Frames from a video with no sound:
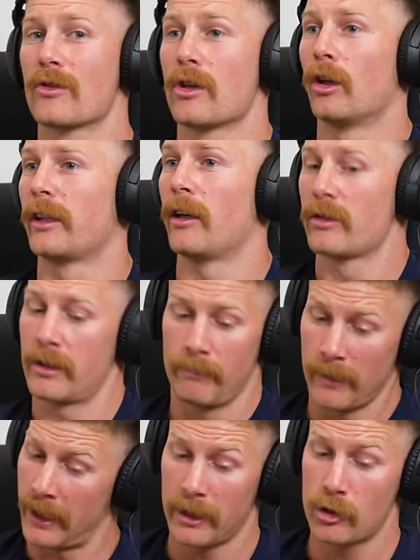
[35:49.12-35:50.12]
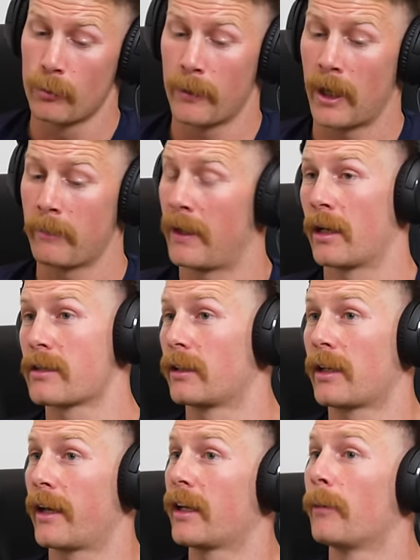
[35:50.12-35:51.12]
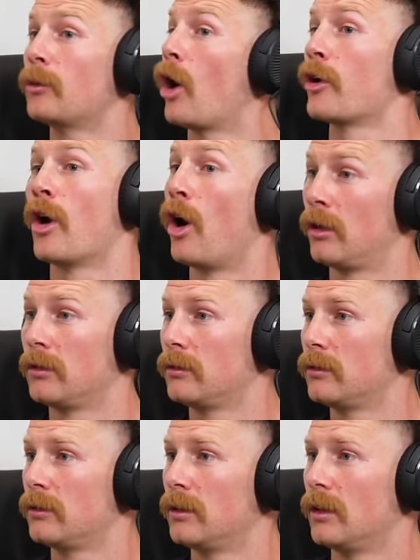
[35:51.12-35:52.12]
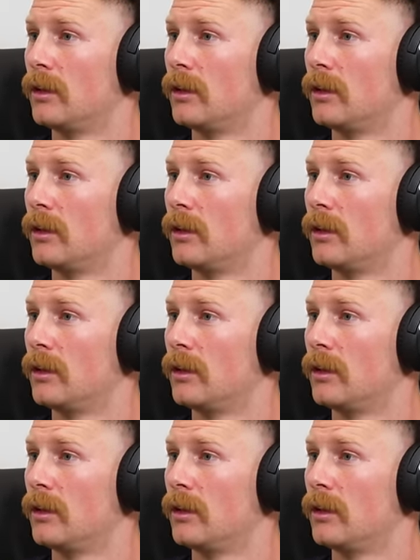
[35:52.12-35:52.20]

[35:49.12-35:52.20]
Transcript: is altyd ons in maar net Super Rugby en dan sit Currie Cup daarna. Yes, yeah. yeah,